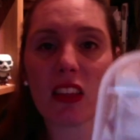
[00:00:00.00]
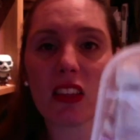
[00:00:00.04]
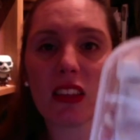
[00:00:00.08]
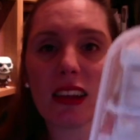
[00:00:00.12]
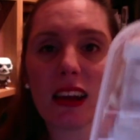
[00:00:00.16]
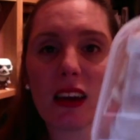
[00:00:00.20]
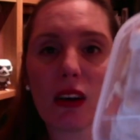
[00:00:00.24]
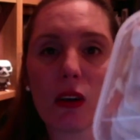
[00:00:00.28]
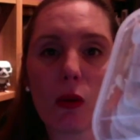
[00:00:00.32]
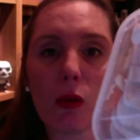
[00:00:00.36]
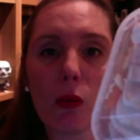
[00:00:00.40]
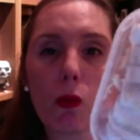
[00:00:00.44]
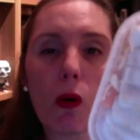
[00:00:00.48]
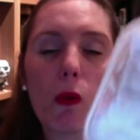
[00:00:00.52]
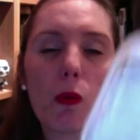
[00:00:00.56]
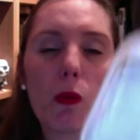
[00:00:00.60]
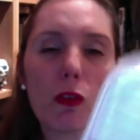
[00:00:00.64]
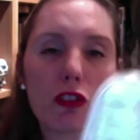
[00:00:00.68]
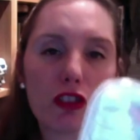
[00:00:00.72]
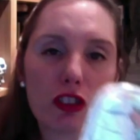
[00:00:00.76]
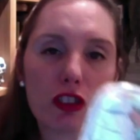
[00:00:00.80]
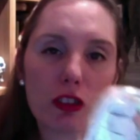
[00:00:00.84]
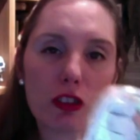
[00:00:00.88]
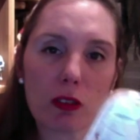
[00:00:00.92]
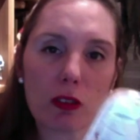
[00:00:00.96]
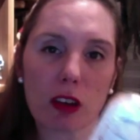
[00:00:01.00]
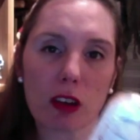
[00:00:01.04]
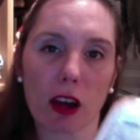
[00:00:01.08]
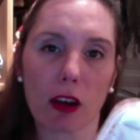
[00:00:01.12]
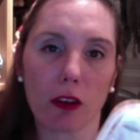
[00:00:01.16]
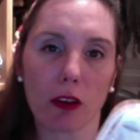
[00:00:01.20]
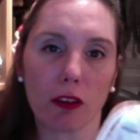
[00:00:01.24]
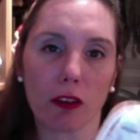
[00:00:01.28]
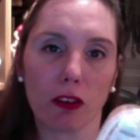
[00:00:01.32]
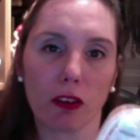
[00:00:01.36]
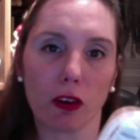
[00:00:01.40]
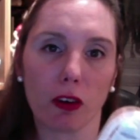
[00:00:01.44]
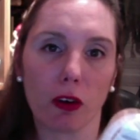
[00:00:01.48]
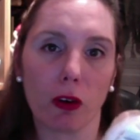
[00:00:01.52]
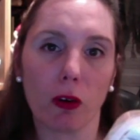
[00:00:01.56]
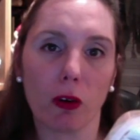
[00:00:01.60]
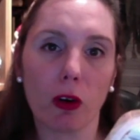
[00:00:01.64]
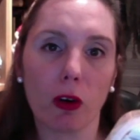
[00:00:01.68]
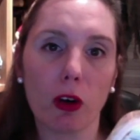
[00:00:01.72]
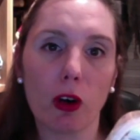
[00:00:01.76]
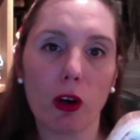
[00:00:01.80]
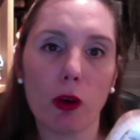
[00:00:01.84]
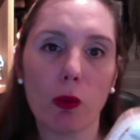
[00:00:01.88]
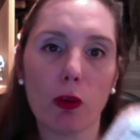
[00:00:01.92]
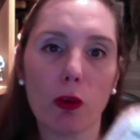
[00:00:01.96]
Now, what would you go for?
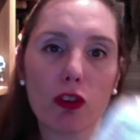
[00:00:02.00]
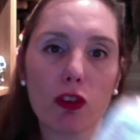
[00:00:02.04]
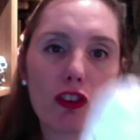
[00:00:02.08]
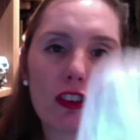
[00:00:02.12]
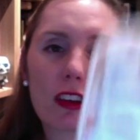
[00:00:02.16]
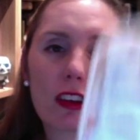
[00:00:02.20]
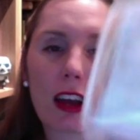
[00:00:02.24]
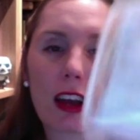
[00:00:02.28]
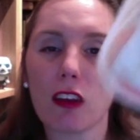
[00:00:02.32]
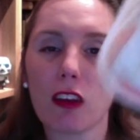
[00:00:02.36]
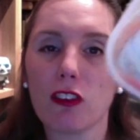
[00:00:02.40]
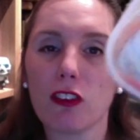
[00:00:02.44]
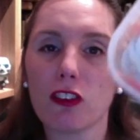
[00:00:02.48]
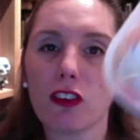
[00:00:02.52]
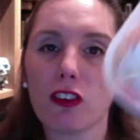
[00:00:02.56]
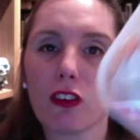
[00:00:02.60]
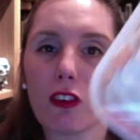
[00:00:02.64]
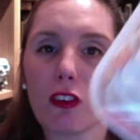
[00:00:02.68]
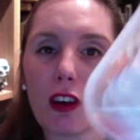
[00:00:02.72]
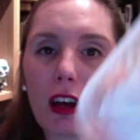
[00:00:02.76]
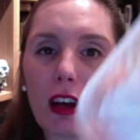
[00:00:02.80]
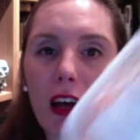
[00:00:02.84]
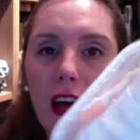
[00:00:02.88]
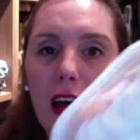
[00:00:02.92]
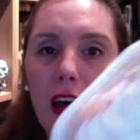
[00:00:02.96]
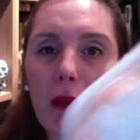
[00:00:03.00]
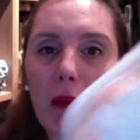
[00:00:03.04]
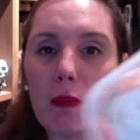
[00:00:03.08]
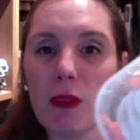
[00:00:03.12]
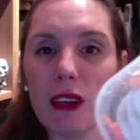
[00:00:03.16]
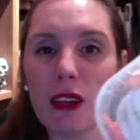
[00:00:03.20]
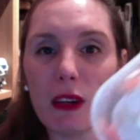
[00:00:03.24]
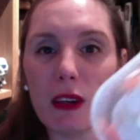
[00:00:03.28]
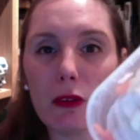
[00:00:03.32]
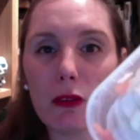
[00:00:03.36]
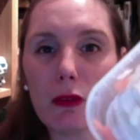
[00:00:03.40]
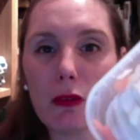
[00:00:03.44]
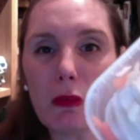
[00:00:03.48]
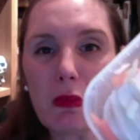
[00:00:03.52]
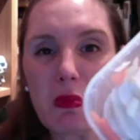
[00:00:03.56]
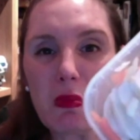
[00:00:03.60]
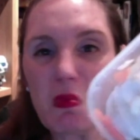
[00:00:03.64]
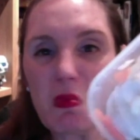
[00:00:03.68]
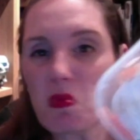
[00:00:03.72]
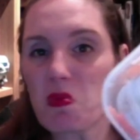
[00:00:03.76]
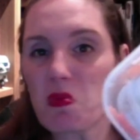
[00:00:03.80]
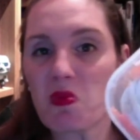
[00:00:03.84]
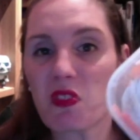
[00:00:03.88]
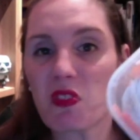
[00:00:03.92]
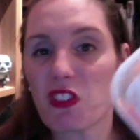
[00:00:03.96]
Would you go for a meal,
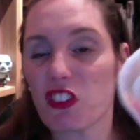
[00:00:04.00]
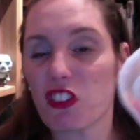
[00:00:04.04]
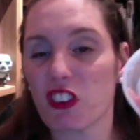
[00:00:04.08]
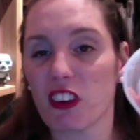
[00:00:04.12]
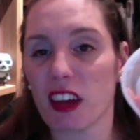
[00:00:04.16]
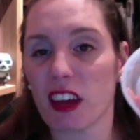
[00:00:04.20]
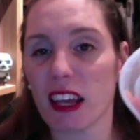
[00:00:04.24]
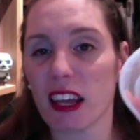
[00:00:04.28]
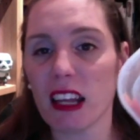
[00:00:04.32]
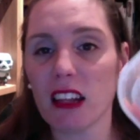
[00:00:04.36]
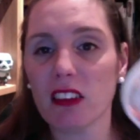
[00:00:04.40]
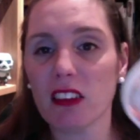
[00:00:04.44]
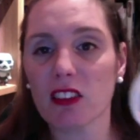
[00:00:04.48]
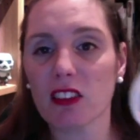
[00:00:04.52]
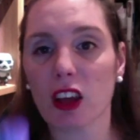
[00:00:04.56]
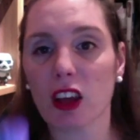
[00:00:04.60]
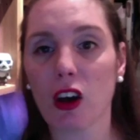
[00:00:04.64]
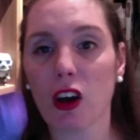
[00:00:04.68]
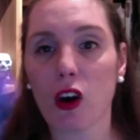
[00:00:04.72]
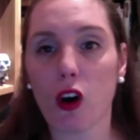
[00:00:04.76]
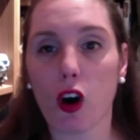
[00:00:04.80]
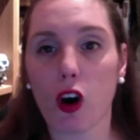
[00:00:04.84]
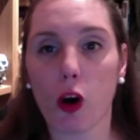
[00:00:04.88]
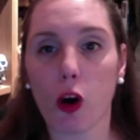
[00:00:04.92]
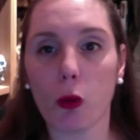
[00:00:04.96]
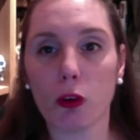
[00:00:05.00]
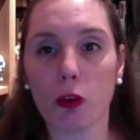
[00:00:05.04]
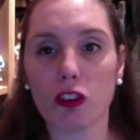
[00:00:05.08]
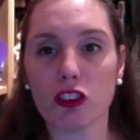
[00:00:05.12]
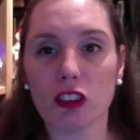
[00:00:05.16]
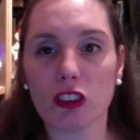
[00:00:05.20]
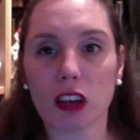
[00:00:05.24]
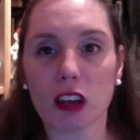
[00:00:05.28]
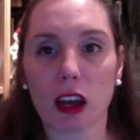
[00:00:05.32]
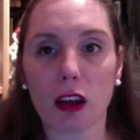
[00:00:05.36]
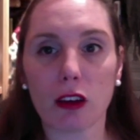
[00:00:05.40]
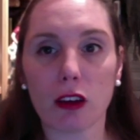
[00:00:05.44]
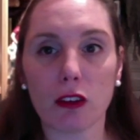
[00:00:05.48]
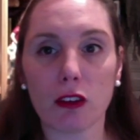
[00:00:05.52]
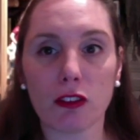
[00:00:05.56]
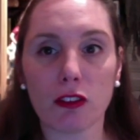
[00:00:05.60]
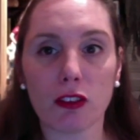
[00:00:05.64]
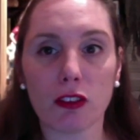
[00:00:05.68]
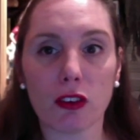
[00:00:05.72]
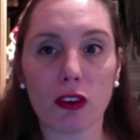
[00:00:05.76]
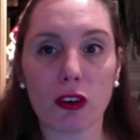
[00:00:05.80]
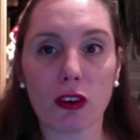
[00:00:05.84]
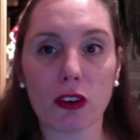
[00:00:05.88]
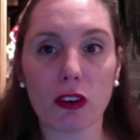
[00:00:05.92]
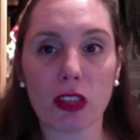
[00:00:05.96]
right? Or would you go
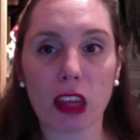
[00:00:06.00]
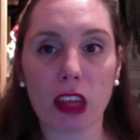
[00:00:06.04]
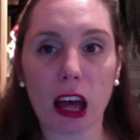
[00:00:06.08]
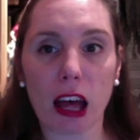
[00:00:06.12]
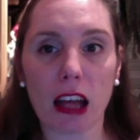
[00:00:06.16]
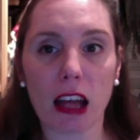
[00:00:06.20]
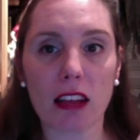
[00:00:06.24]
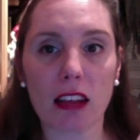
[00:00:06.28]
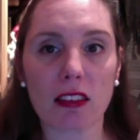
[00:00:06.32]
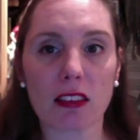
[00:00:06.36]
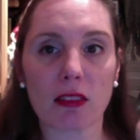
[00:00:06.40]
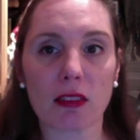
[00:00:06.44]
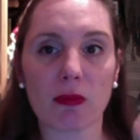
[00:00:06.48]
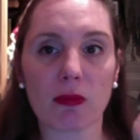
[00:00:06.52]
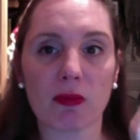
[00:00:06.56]
for that?